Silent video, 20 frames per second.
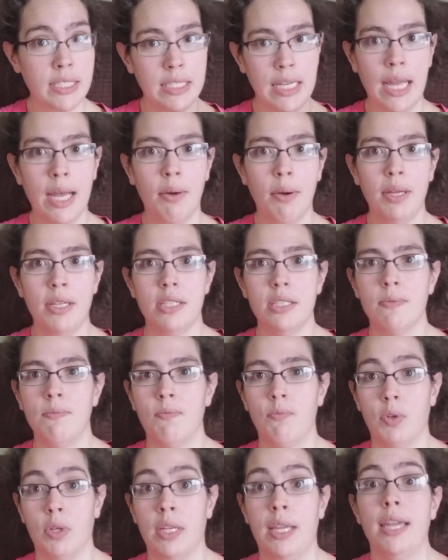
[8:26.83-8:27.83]
Now I just
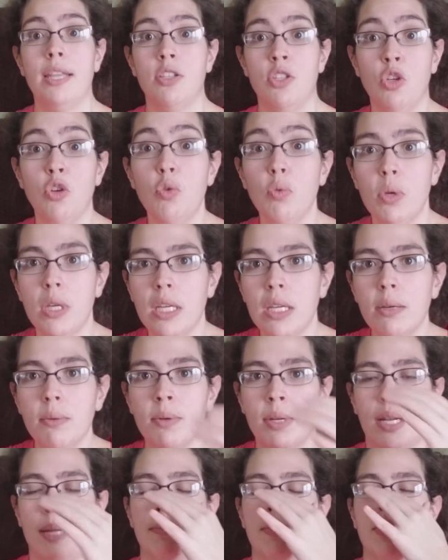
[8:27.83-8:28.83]
forget to eat
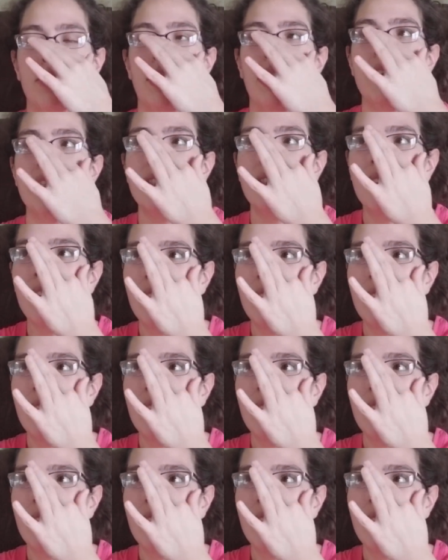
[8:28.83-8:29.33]
when I'm stressed.